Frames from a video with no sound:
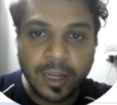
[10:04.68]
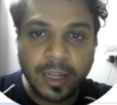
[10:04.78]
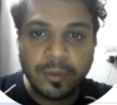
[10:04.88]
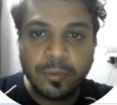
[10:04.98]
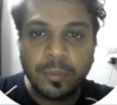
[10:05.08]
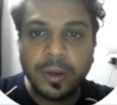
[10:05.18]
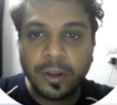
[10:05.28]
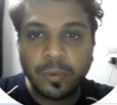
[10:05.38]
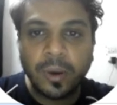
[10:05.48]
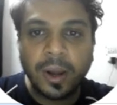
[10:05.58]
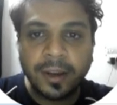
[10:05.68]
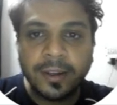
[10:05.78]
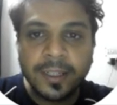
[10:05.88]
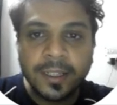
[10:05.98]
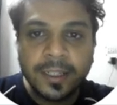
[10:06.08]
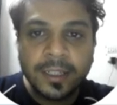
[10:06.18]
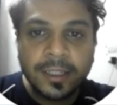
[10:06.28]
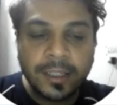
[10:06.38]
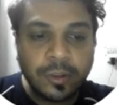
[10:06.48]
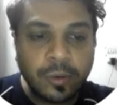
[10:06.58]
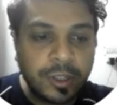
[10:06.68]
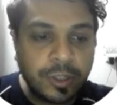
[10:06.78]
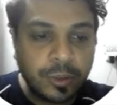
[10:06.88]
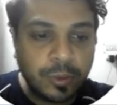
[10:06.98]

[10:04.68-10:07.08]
really would be required in order